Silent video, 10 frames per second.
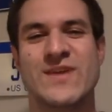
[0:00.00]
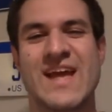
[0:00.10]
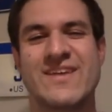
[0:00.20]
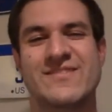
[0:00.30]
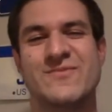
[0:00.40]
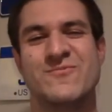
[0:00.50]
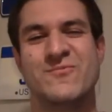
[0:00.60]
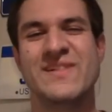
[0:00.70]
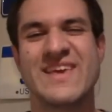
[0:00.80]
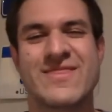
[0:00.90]
days
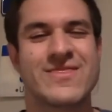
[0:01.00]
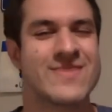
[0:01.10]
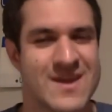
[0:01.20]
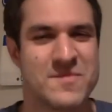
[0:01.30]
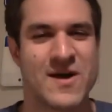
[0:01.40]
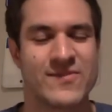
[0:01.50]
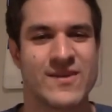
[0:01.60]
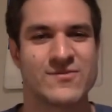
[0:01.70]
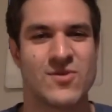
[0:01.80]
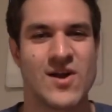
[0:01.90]
and really think about
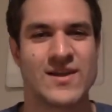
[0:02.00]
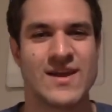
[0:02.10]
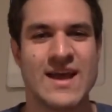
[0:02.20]
this one.